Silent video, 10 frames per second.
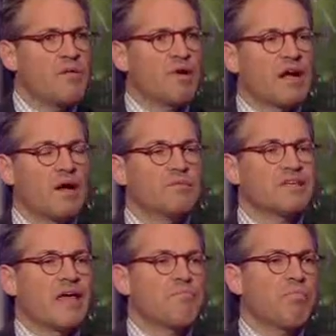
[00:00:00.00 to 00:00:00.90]
and
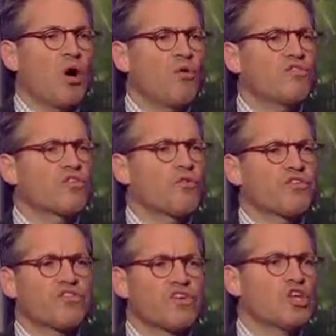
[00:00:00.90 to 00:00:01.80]
becomes a post
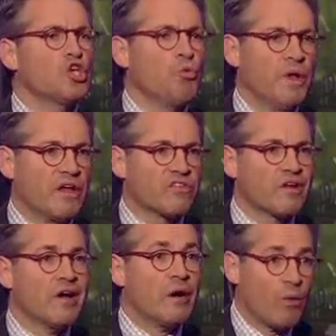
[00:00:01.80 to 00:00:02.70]
Christian
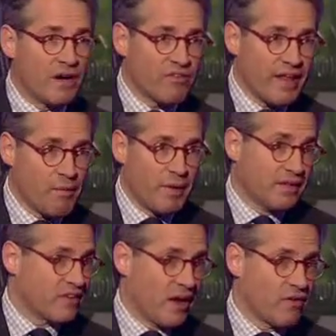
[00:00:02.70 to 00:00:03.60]
humanist, whatever that
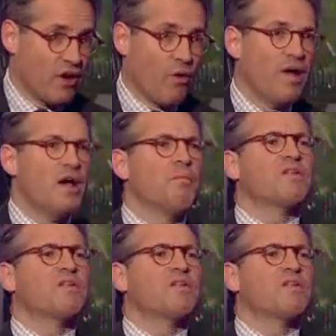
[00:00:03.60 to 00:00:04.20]
means. I don't know.